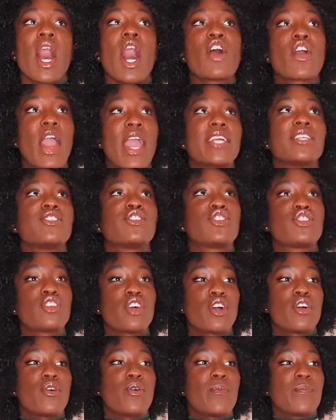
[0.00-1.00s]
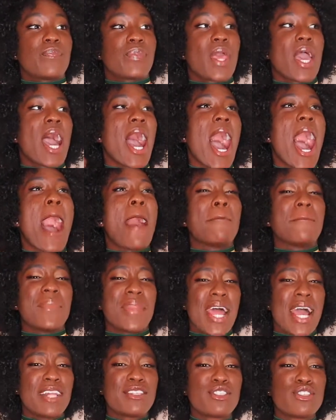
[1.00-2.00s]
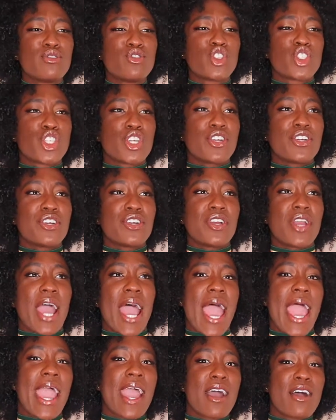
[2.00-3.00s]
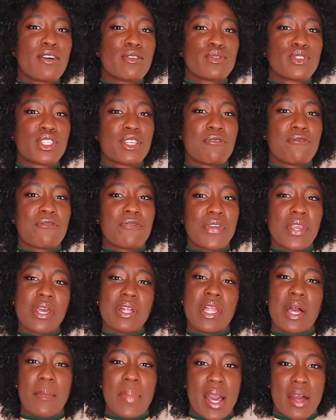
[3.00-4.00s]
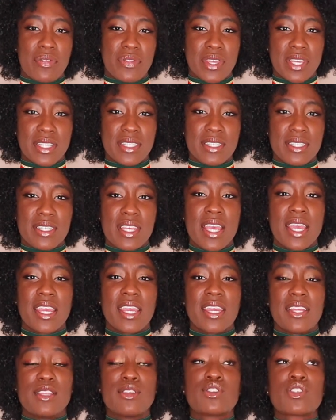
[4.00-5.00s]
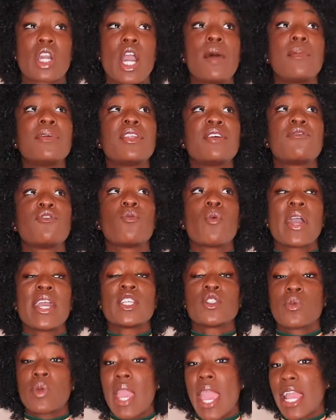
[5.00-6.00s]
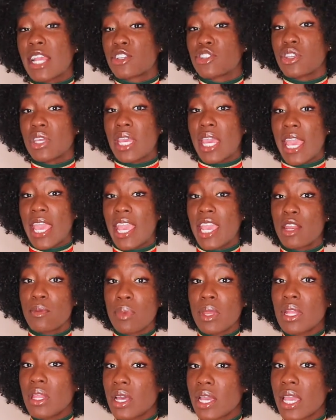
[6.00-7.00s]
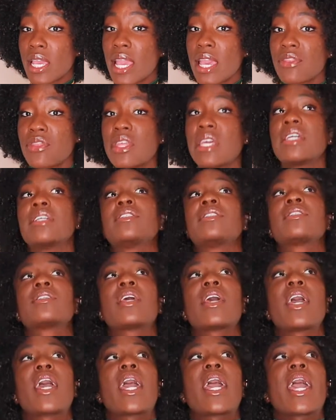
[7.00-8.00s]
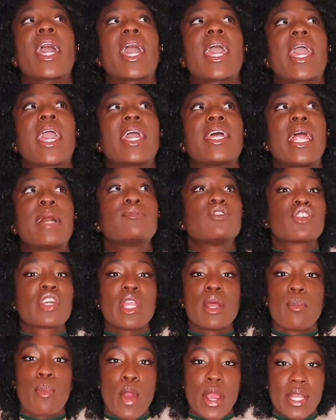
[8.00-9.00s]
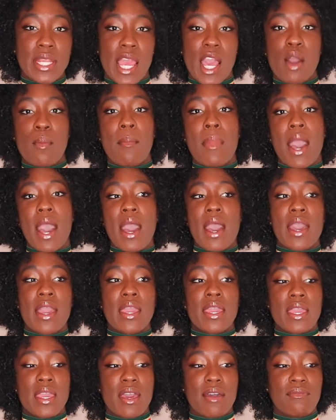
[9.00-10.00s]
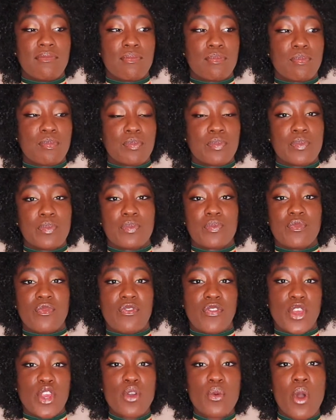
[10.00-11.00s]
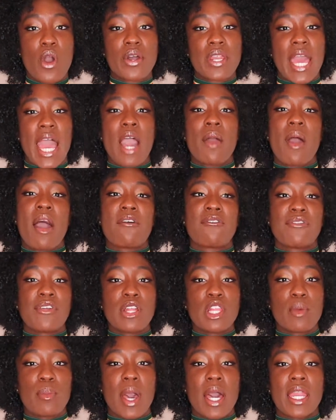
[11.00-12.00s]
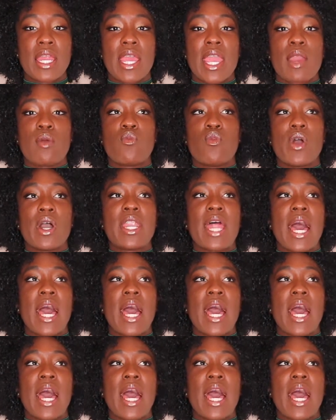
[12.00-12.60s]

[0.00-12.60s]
Okay, so I'm not too sure how to feel about this. There's a couple different ways we actually can be looking at this, and I'm just going to break down my view on how I feel about it and what